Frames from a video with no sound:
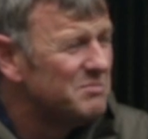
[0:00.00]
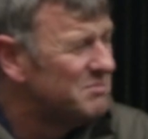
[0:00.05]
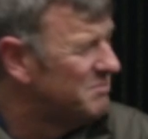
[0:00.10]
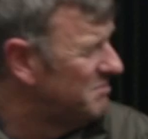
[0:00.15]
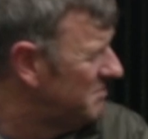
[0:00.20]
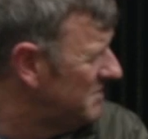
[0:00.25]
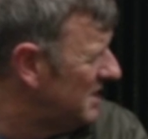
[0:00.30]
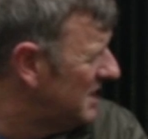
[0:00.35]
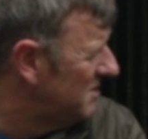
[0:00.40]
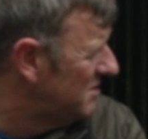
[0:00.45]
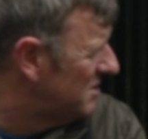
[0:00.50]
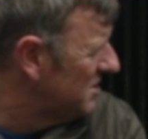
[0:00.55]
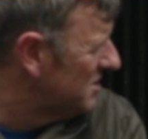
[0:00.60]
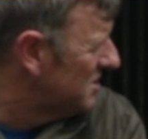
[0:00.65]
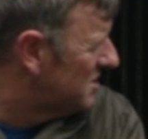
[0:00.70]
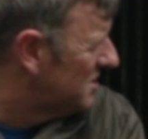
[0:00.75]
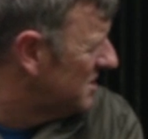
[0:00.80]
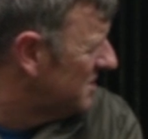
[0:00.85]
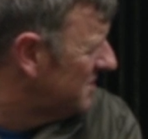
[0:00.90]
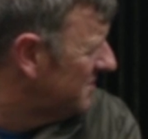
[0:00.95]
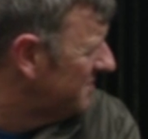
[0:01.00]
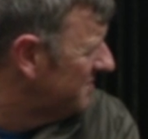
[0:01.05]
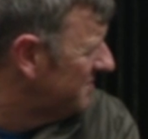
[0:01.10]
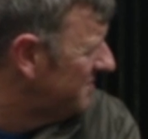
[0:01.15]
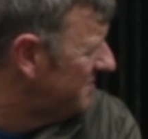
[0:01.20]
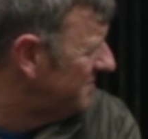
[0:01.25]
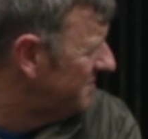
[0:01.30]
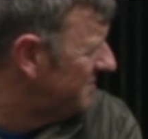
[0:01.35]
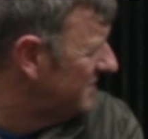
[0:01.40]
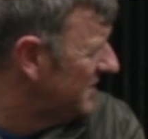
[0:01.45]
salmon fish, it's a day
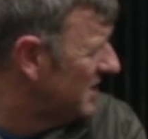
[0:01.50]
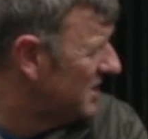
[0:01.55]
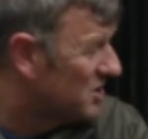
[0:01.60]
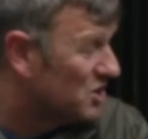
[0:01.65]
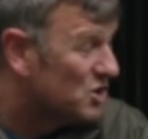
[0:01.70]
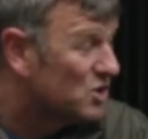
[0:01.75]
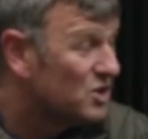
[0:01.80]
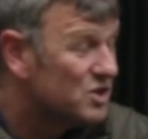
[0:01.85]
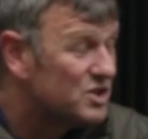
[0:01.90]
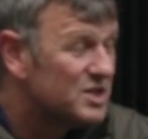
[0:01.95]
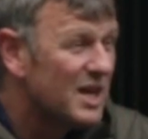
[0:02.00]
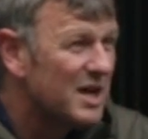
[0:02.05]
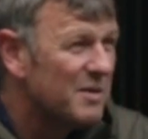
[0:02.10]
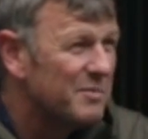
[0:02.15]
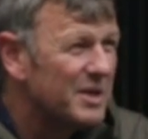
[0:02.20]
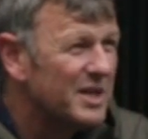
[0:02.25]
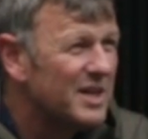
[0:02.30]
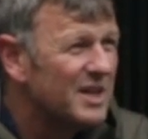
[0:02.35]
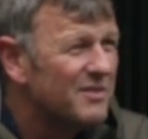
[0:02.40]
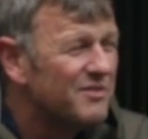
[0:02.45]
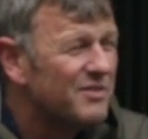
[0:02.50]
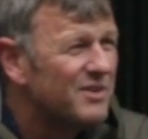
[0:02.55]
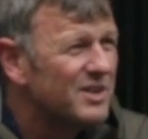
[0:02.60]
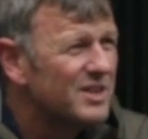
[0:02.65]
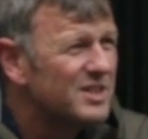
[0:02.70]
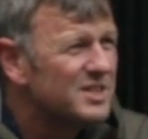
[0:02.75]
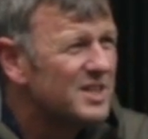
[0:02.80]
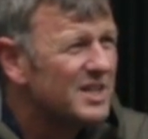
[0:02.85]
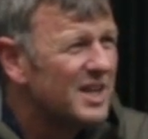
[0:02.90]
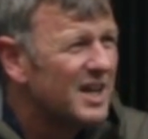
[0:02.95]
out in lovely
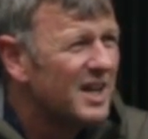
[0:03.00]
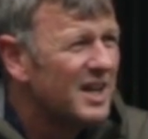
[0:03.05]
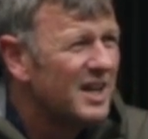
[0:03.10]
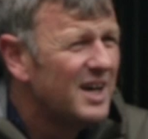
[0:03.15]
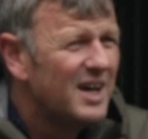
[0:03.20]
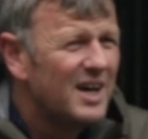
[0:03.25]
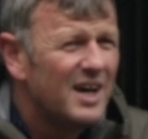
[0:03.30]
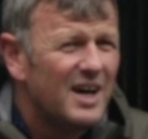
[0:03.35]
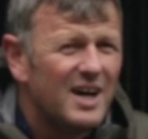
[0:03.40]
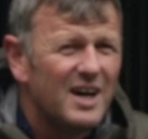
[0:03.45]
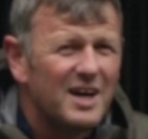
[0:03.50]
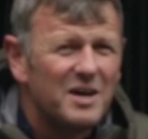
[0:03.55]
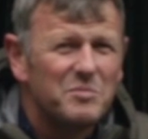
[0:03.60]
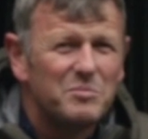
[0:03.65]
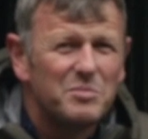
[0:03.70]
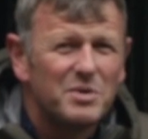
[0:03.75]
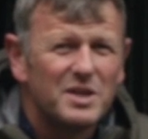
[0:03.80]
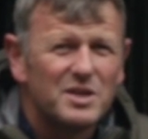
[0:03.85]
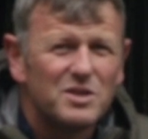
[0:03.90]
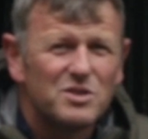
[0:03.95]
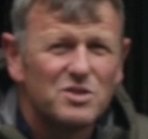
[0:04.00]
countryside. It's